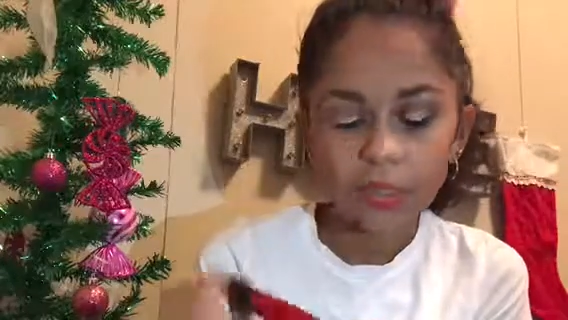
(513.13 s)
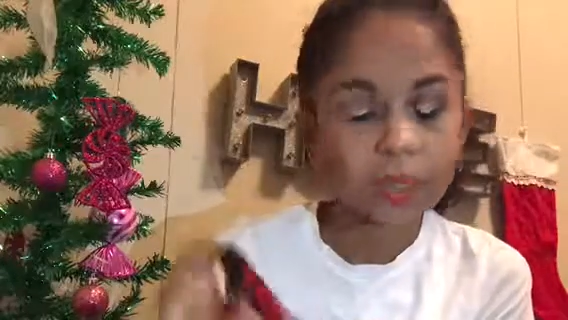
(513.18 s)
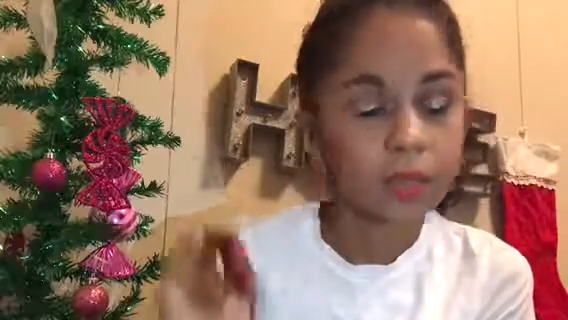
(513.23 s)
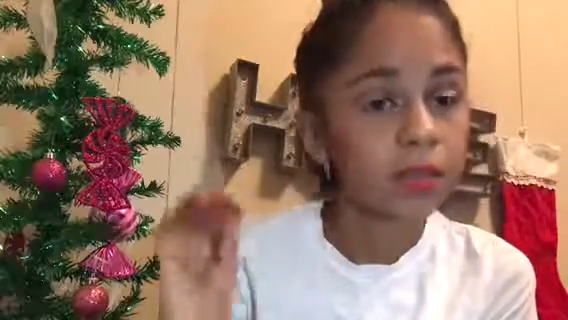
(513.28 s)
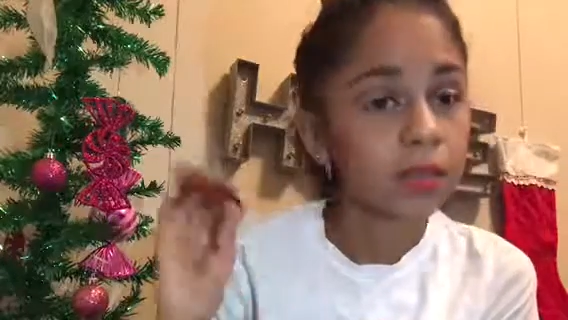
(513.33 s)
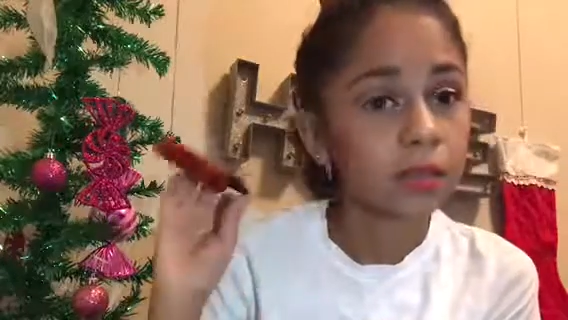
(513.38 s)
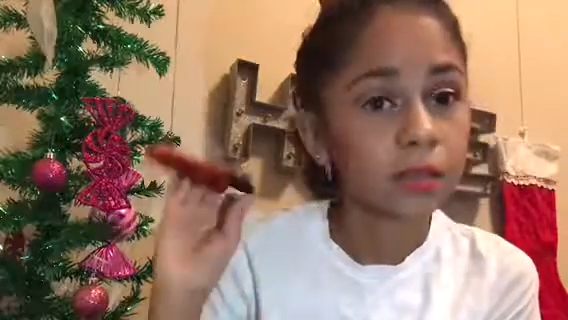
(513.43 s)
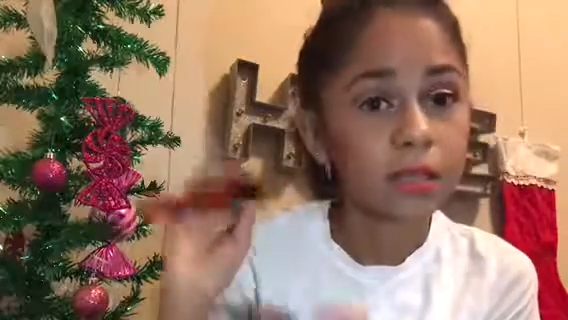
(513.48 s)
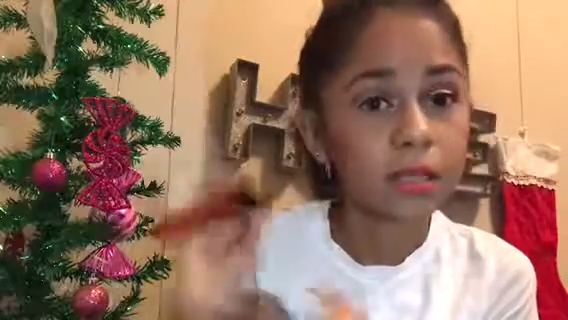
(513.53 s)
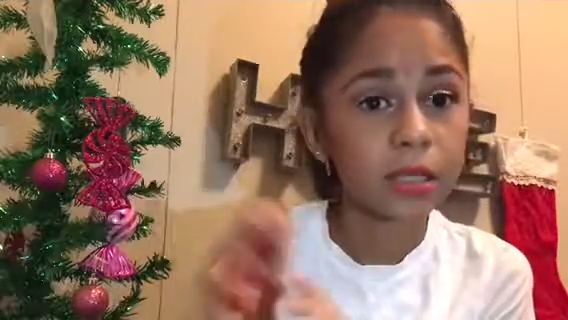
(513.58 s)

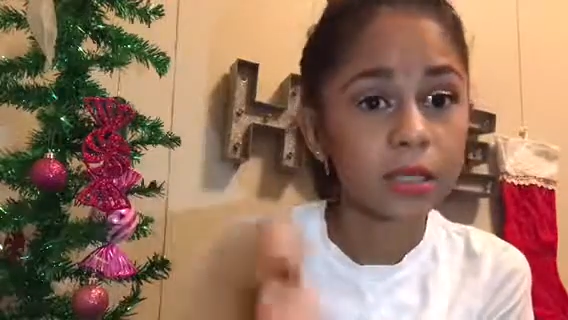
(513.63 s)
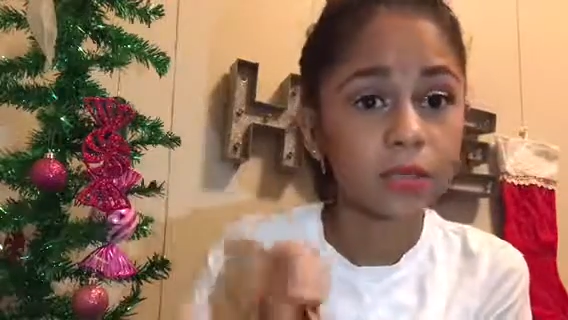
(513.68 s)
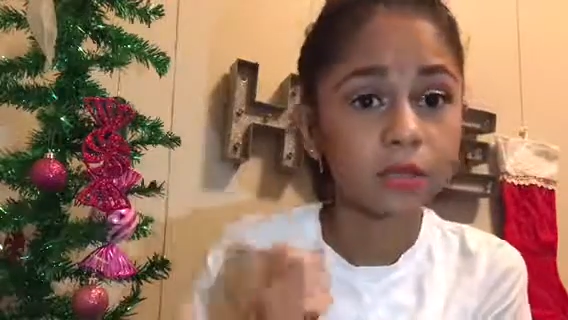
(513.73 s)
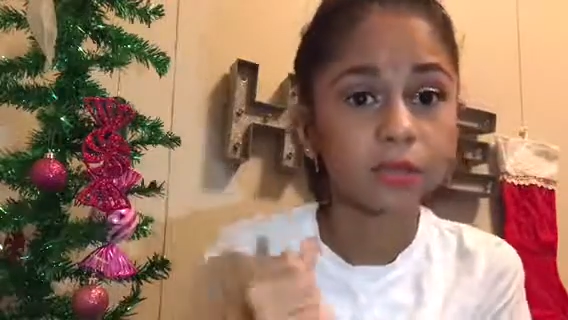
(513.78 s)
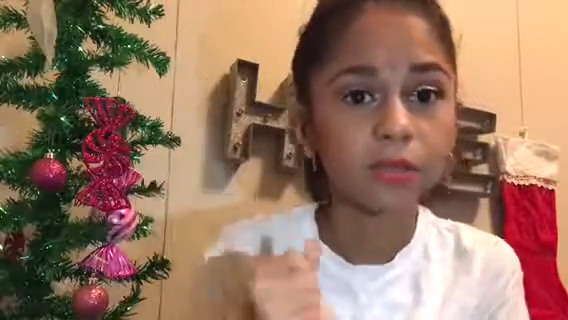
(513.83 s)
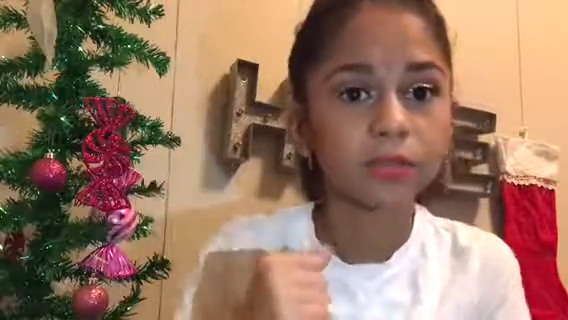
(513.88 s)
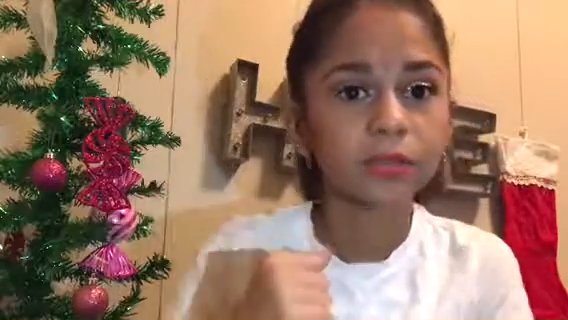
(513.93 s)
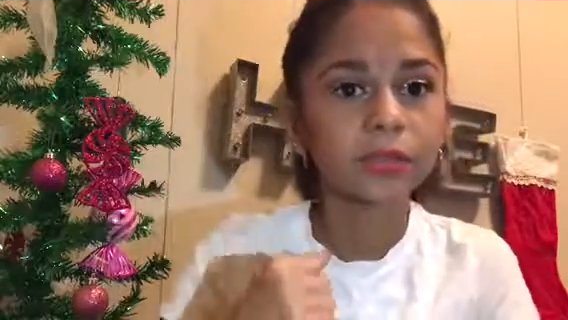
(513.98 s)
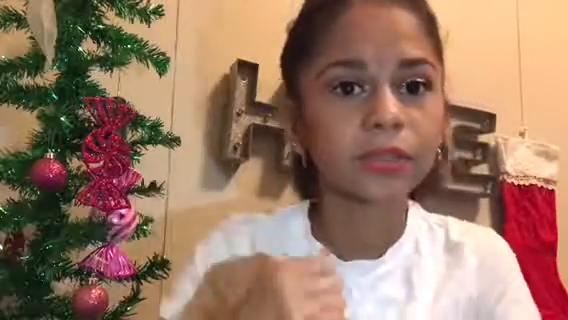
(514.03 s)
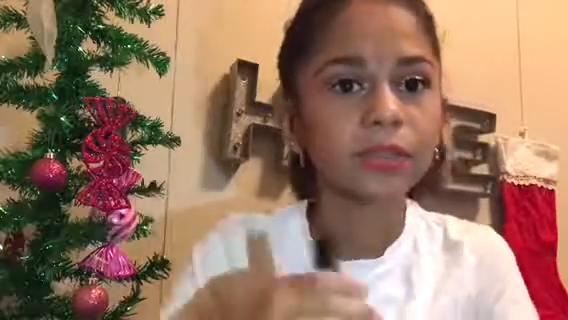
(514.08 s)
Kitten
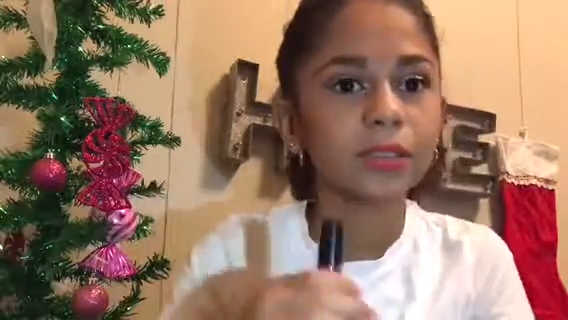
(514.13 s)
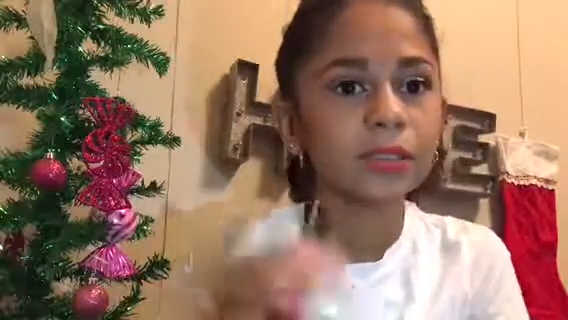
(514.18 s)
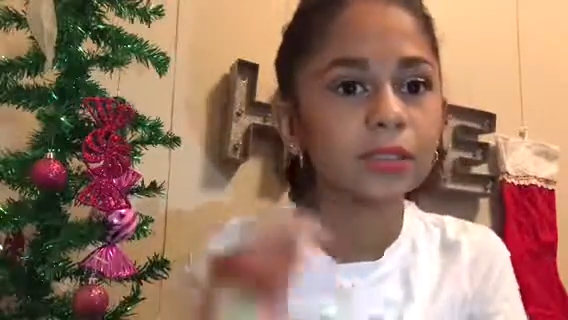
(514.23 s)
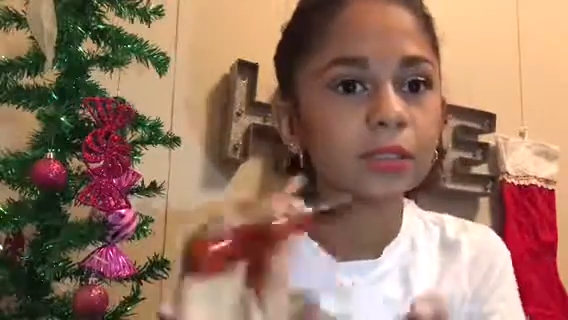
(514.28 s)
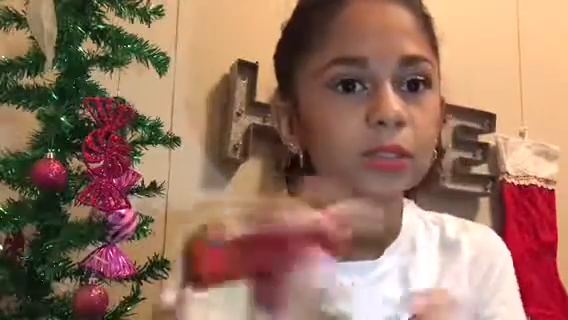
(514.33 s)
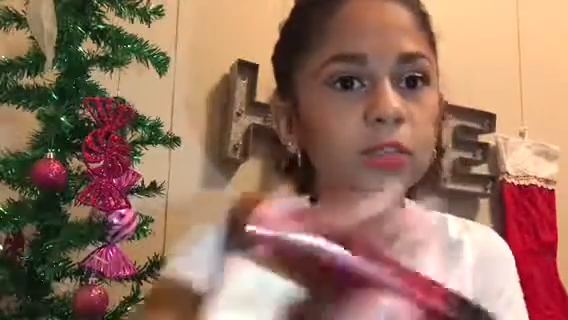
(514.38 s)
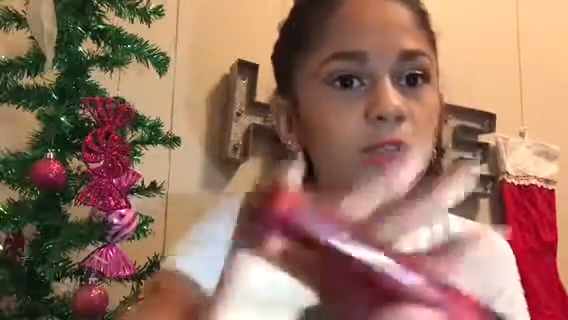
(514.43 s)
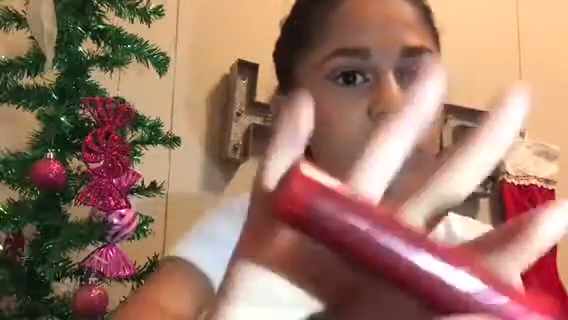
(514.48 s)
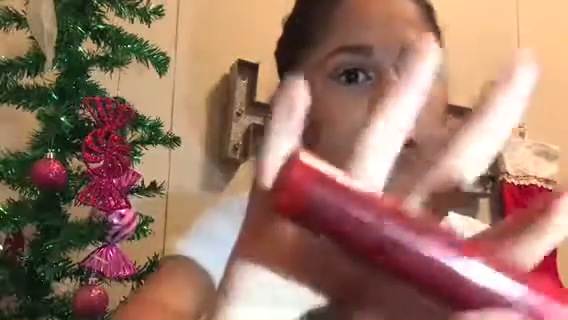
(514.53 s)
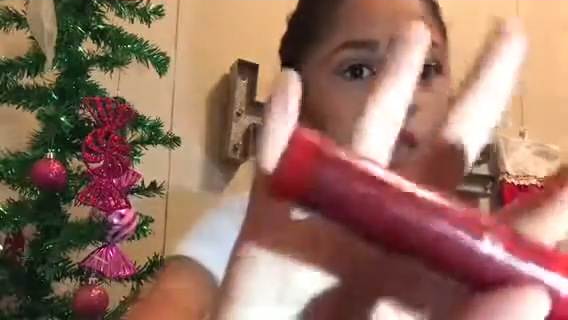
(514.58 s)
Heels. And
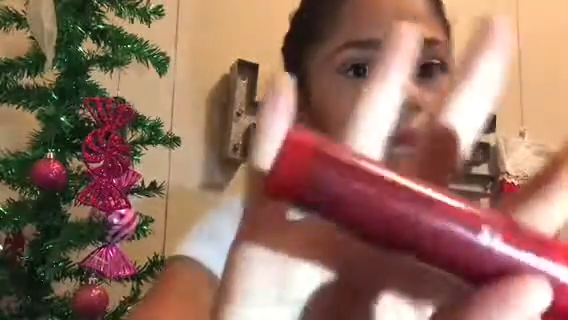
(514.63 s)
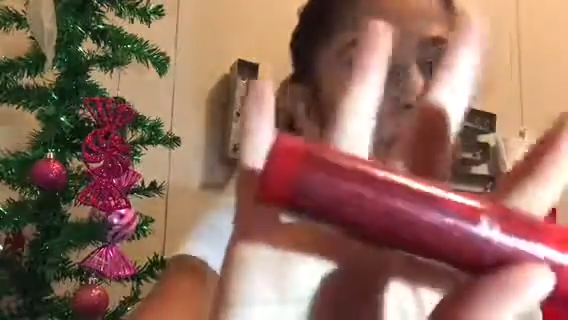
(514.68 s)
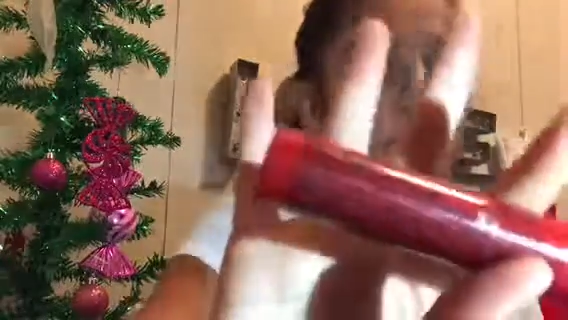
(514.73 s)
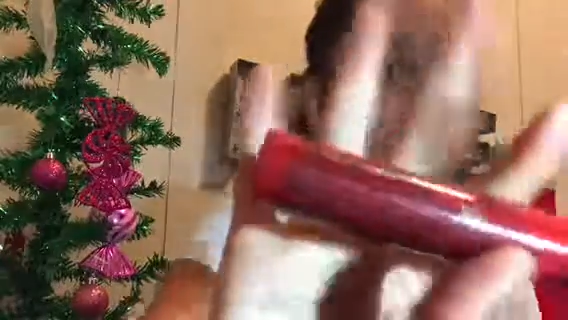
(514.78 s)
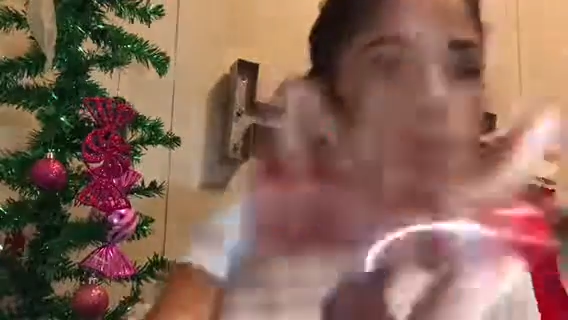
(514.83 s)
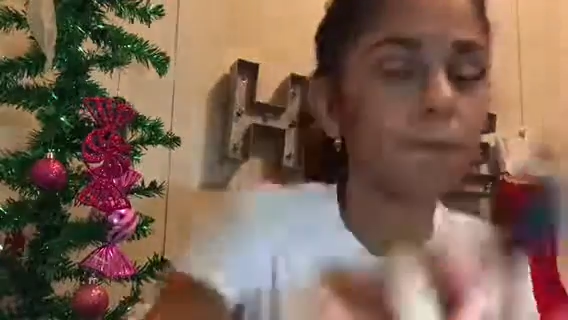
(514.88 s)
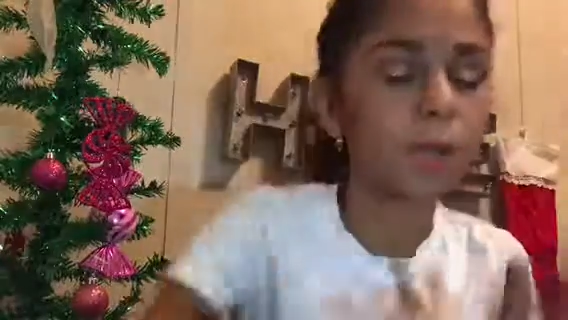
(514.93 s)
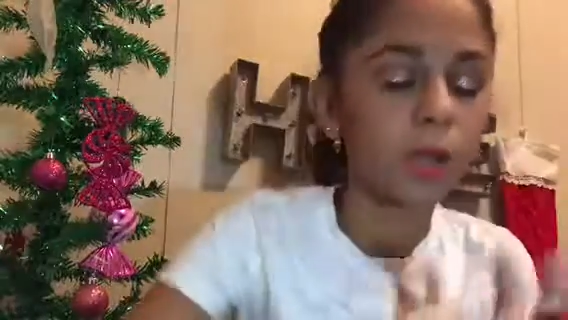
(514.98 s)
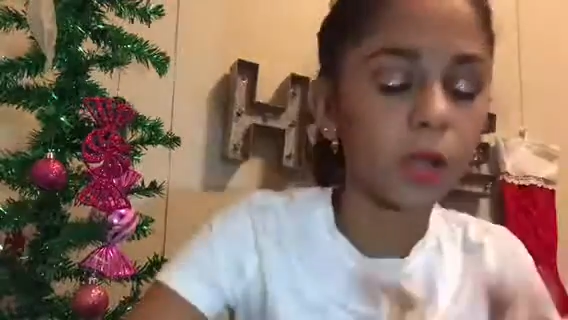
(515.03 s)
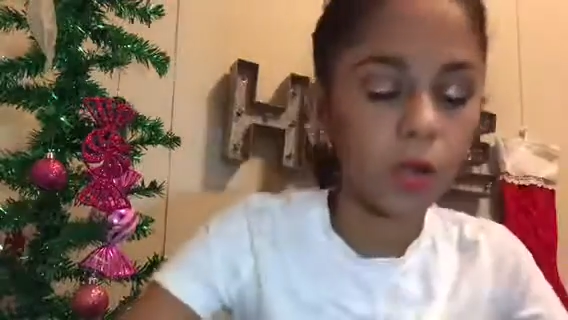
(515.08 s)
it's just
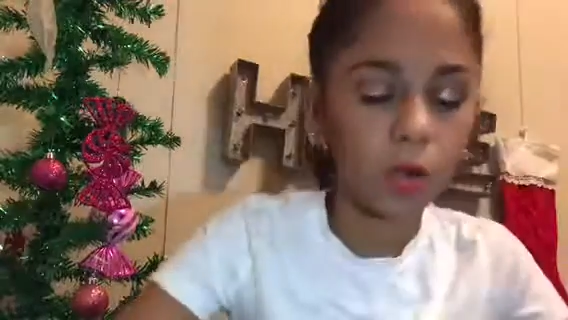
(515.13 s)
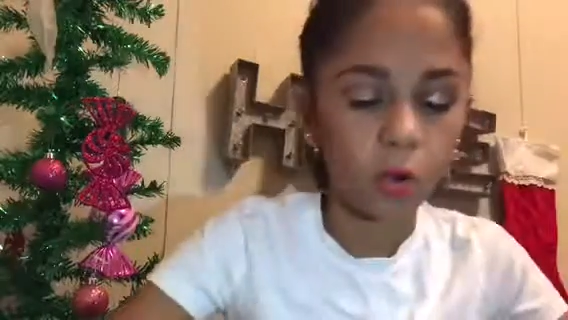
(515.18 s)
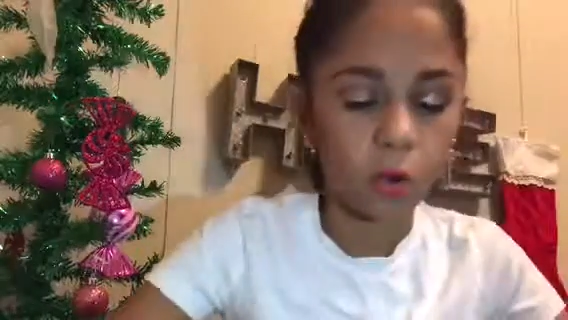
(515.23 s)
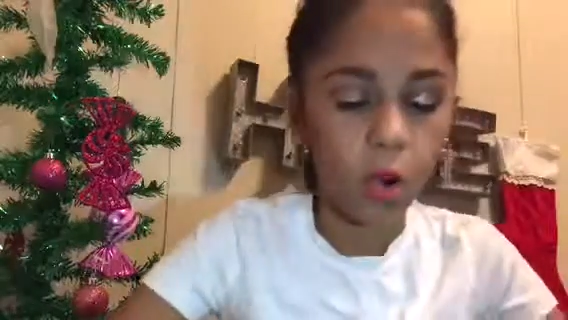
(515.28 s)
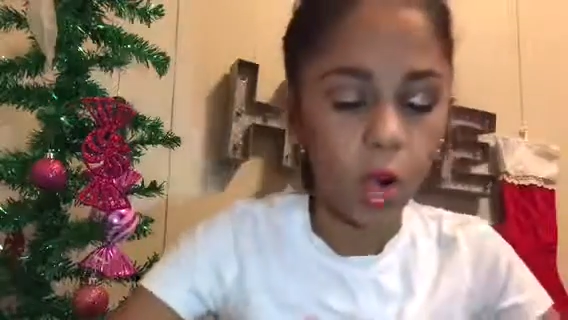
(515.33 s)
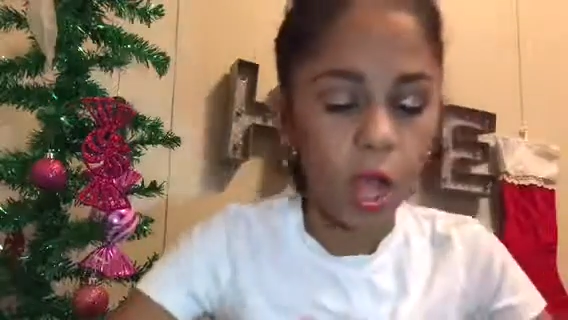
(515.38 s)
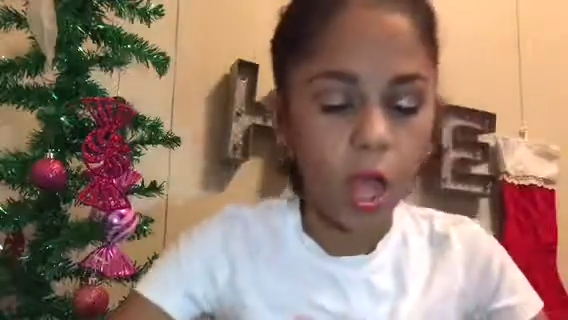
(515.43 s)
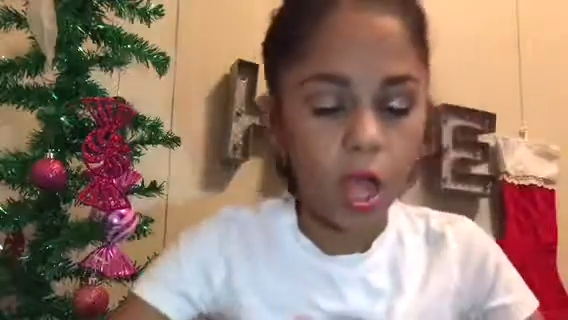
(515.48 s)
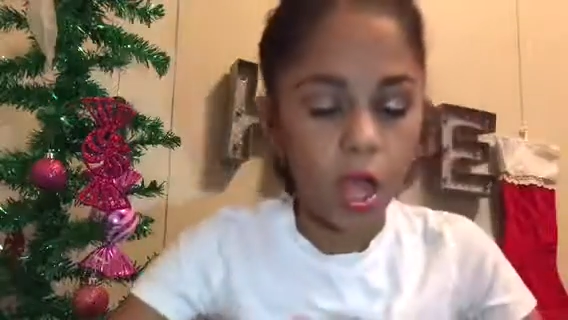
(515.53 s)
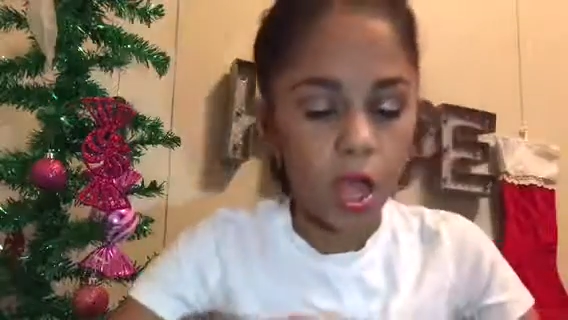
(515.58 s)
like a big
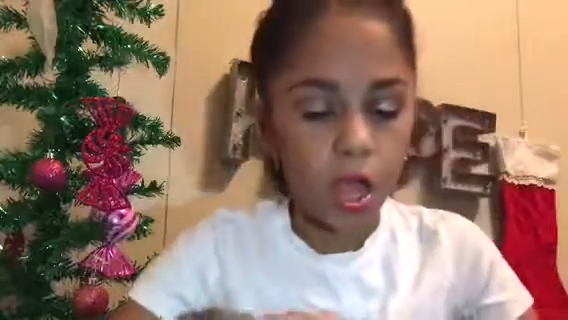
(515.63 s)
old